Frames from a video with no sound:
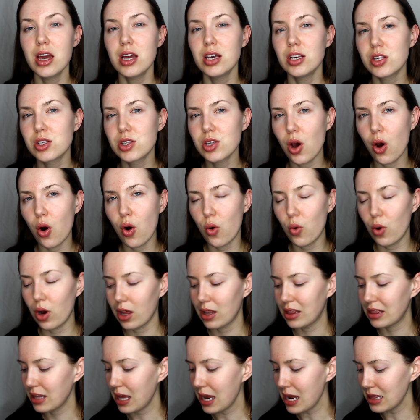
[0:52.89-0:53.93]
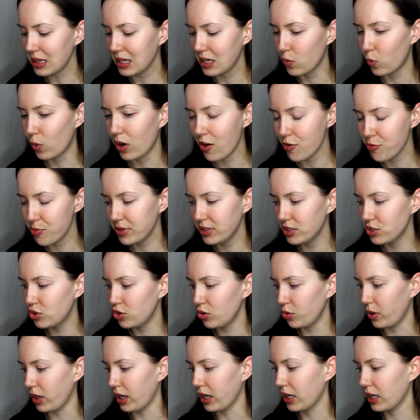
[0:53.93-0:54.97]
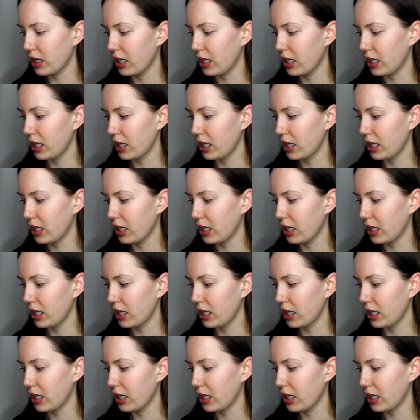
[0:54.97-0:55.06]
So lately what I've been doing